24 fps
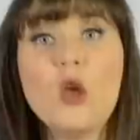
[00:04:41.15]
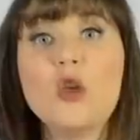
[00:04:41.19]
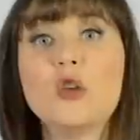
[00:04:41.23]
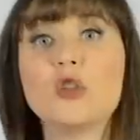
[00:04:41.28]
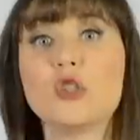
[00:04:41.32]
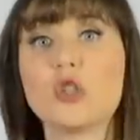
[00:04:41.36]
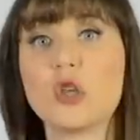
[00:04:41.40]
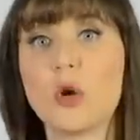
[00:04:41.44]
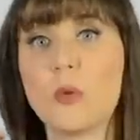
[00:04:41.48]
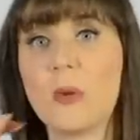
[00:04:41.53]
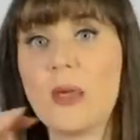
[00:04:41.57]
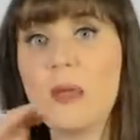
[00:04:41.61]

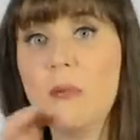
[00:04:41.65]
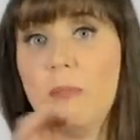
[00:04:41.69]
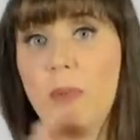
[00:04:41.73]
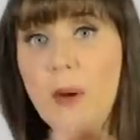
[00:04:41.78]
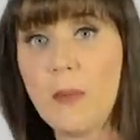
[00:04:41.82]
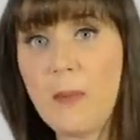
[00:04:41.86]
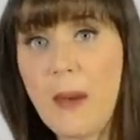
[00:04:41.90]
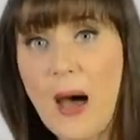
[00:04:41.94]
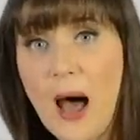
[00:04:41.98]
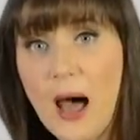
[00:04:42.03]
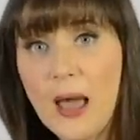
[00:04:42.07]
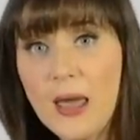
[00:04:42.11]
So in
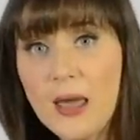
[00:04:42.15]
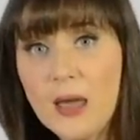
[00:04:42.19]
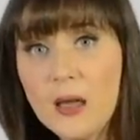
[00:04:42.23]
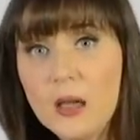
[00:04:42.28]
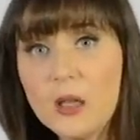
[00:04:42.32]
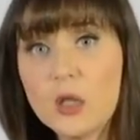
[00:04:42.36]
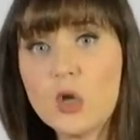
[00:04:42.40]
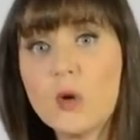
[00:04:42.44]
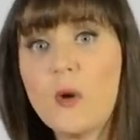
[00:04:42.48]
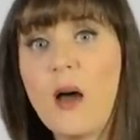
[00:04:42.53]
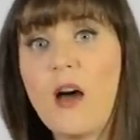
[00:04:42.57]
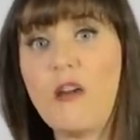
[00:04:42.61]
papaya,
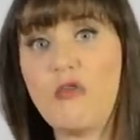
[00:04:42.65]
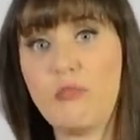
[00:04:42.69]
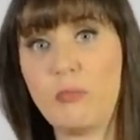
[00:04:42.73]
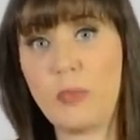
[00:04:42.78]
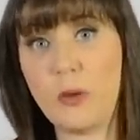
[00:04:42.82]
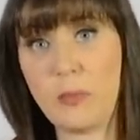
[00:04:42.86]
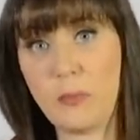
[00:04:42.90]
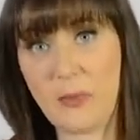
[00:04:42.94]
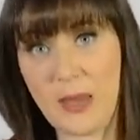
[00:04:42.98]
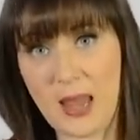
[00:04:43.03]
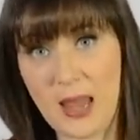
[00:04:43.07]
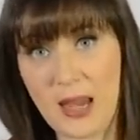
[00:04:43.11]
you have
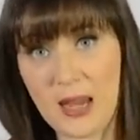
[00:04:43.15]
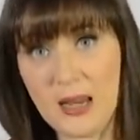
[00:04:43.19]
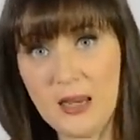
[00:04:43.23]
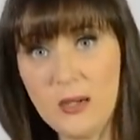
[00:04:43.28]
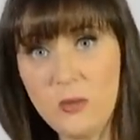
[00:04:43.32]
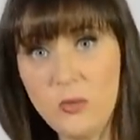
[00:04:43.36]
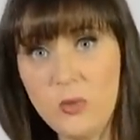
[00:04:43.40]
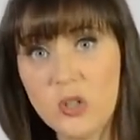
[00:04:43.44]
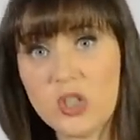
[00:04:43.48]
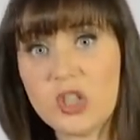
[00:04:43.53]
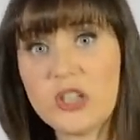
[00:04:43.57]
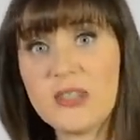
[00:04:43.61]

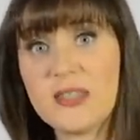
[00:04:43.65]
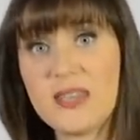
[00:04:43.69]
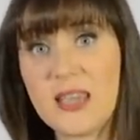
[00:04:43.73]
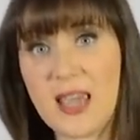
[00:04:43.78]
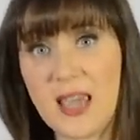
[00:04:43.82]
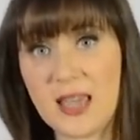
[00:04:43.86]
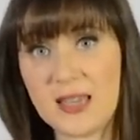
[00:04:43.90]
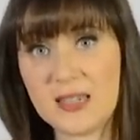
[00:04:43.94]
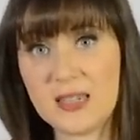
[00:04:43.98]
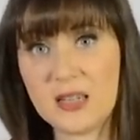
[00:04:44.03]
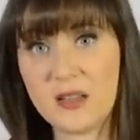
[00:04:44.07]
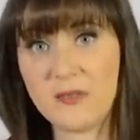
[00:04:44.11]
papain, which is the
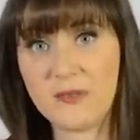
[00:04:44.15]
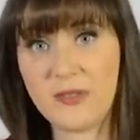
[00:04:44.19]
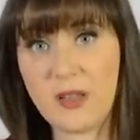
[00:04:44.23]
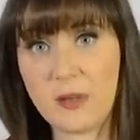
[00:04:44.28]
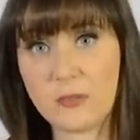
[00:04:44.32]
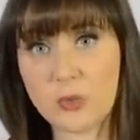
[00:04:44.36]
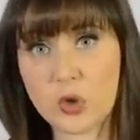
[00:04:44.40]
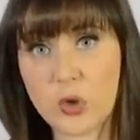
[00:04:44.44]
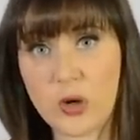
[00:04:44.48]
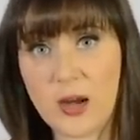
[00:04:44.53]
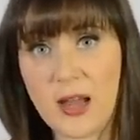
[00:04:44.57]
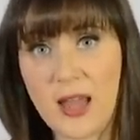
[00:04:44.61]

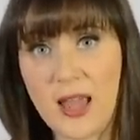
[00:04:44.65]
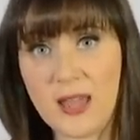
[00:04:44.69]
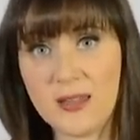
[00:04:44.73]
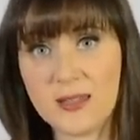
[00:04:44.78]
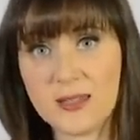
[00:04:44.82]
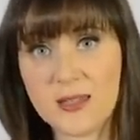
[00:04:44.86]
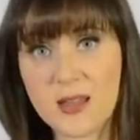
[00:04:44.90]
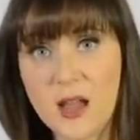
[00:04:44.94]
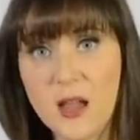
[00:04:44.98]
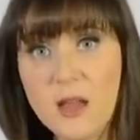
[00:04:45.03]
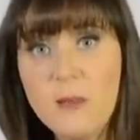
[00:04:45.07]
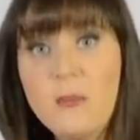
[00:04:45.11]
anti-inflammatory
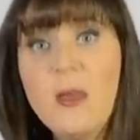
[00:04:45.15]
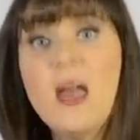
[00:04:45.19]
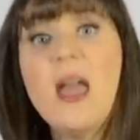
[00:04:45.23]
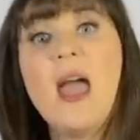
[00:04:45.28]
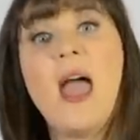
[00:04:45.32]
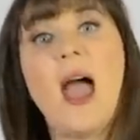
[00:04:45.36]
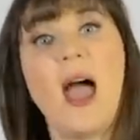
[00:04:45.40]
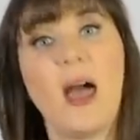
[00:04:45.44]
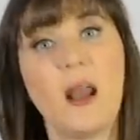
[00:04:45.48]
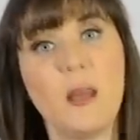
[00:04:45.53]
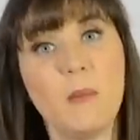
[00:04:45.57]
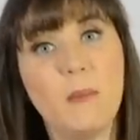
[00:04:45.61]
enzyme,
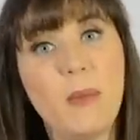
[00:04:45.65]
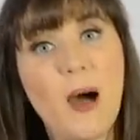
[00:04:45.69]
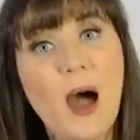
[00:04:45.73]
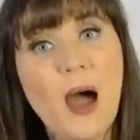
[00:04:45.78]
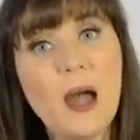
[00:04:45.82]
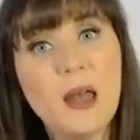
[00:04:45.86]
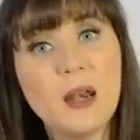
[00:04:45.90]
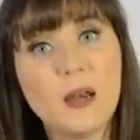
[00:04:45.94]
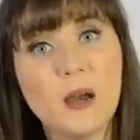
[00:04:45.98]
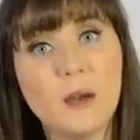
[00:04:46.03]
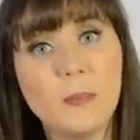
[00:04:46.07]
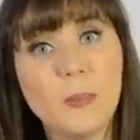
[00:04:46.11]
and in
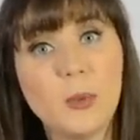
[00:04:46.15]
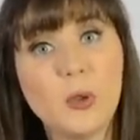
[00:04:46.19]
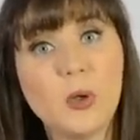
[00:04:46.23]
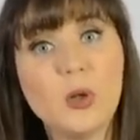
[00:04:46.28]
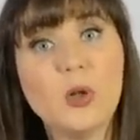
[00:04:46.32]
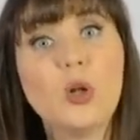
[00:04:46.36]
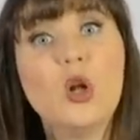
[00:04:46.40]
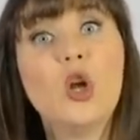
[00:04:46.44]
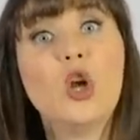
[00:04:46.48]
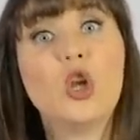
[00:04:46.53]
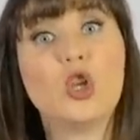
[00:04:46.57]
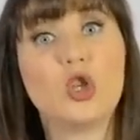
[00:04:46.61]

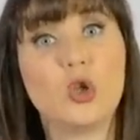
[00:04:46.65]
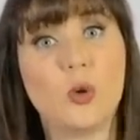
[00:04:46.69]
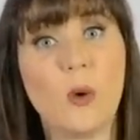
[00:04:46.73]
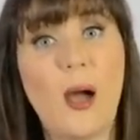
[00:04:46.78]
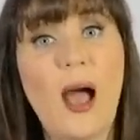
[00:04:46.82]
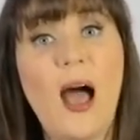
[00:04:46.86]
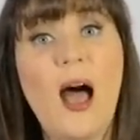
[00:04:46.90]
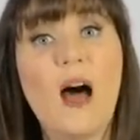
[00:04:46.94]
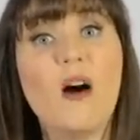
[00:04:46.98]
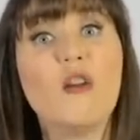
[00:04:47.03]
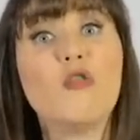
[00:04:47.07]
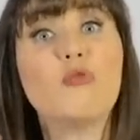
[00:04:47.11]
pineapple, you
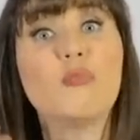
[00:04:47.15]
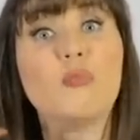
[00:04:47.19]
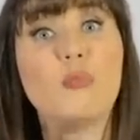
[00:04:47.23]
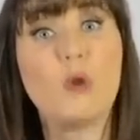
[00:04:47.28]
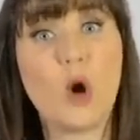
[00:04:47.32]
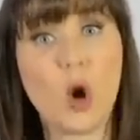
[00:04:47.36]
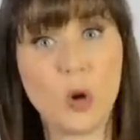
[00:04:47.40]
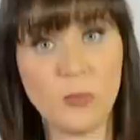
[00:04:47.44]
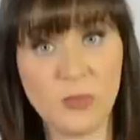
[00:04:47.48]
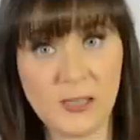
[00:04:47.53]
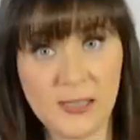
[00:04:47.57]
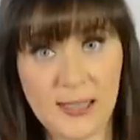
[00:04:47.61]
have
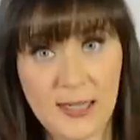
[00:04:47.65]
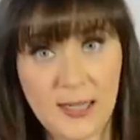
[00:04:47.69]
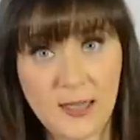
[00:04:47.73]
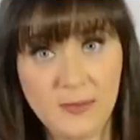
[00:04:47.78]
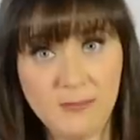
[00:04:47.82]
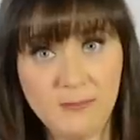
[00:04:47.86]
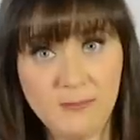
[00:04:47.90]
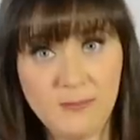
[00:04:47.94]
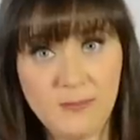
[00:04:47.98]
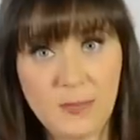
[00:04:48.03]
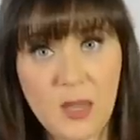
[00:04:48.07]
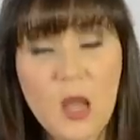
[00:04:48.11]
bromelain.